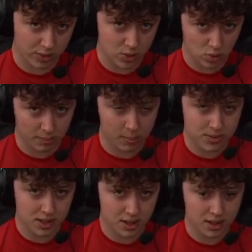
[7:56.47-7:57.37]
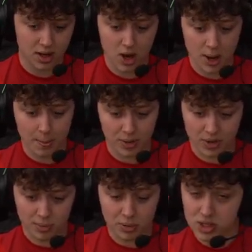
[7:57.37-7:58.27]
into a bomb site. But
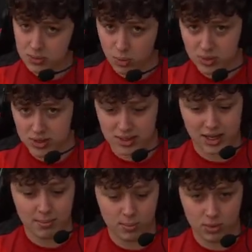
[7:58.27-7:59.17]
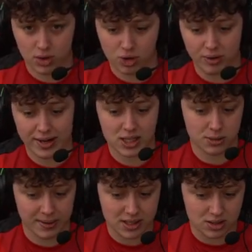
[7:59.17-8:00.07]
the principle is the same. Creating
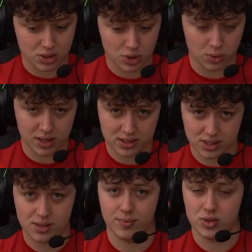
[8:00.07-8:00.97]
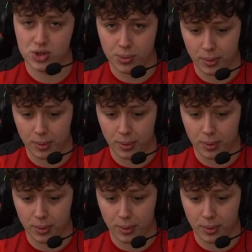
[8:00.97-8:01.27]
space as a duelist is something super